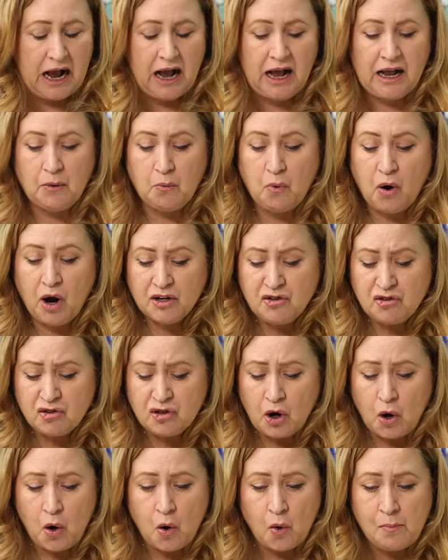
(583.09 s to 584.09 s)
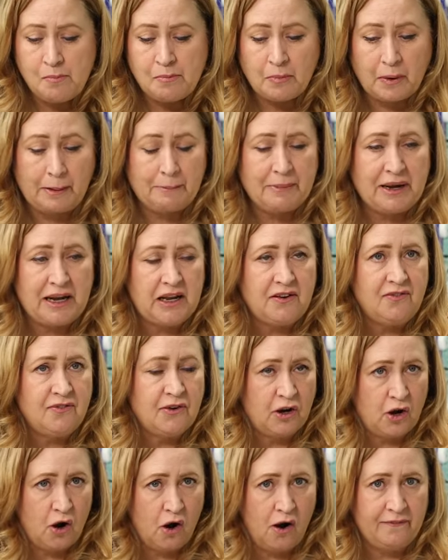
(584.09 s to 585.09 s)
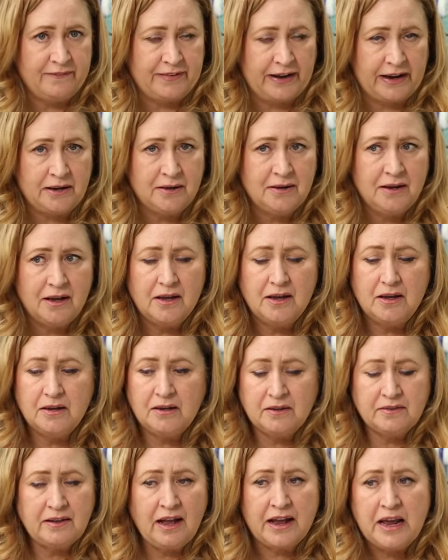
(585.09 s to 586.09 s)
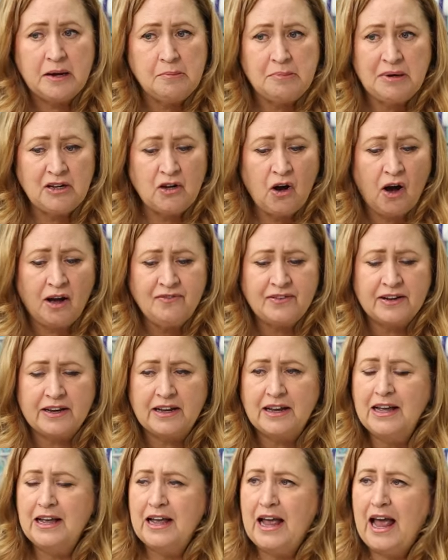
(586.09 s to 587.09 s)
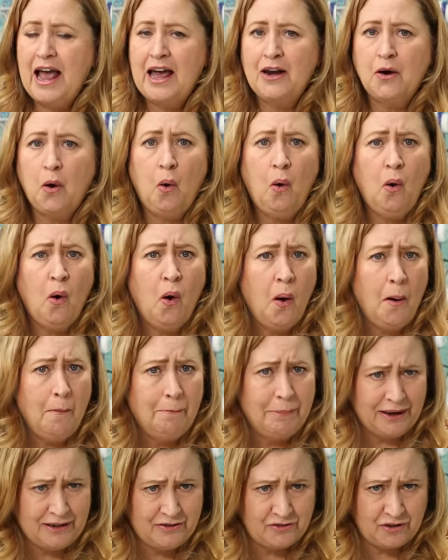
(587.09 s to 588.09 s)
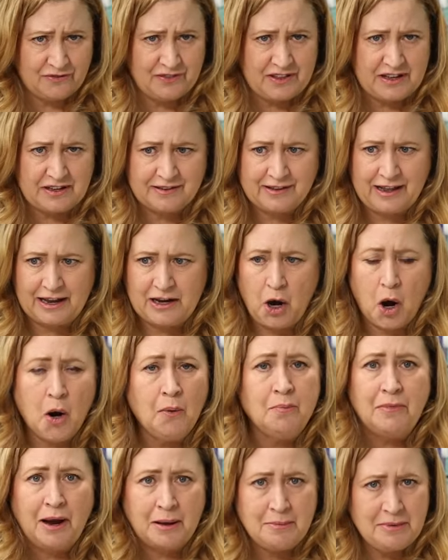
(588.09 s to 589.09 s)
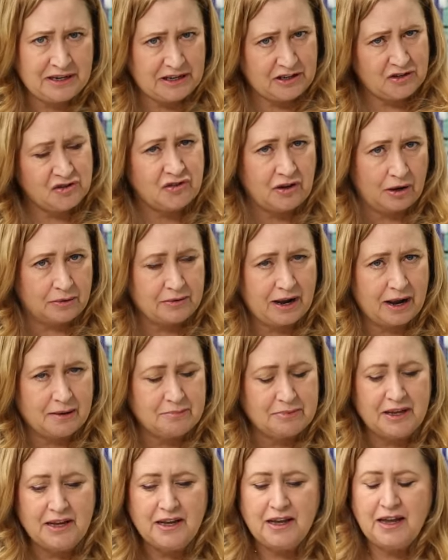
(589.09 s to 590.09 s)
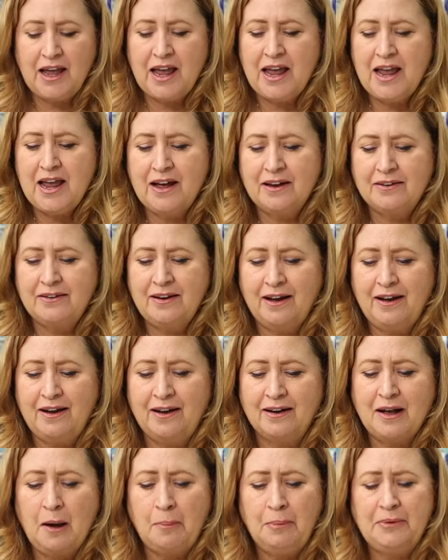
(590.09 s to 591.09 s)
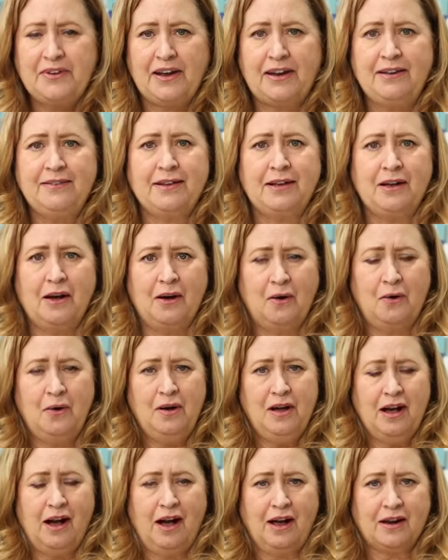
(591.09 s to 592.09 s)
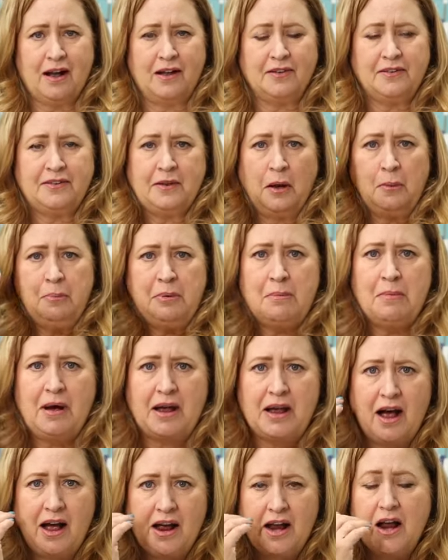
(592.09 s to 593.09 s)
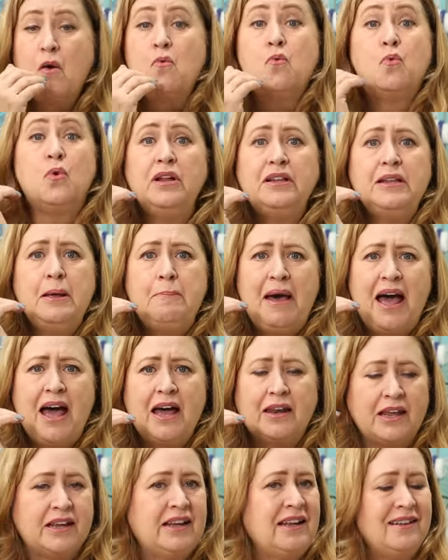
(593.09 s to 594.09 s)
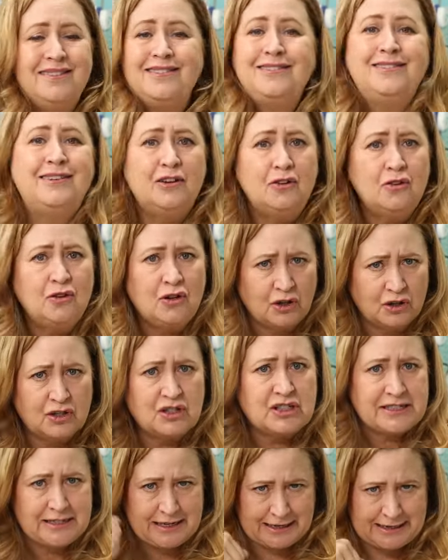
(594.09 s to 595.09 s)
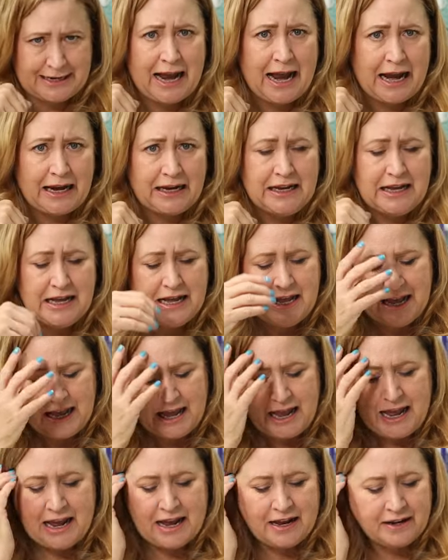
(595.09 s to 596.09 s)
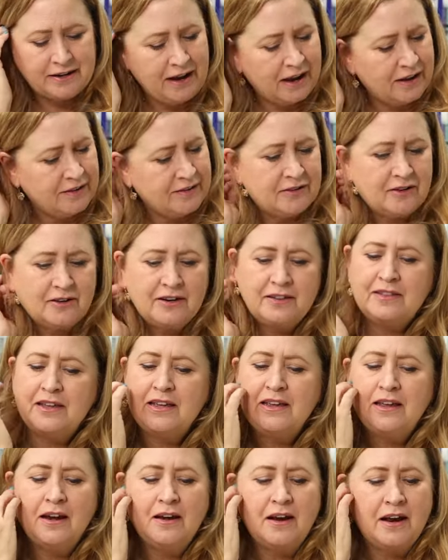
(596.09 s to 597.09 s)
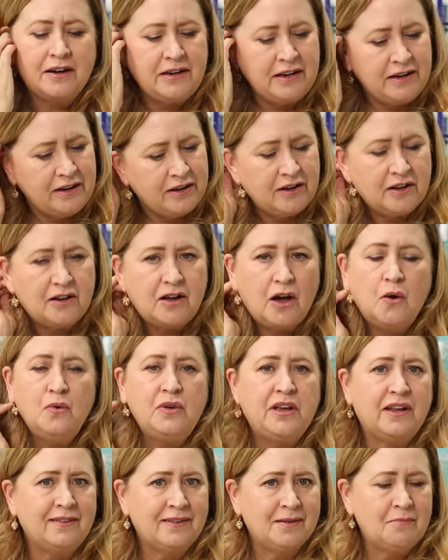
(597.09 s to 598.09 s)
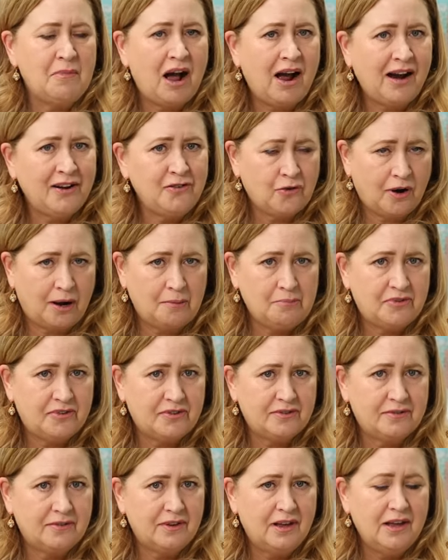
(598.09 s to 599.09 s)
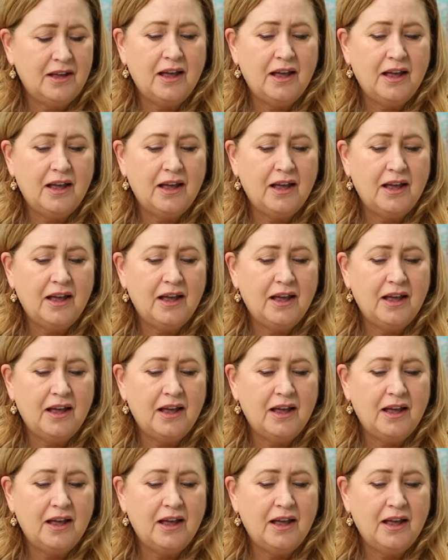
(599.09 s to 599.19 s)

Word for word: I watched a home remedy for coughing because I had been coughing and a whole bunch of these like home remedies showed up and uh, a couple days ago, I got soap in my eye really bad. Like it still hurts today. And I started thinking I needed to go get some eye drops.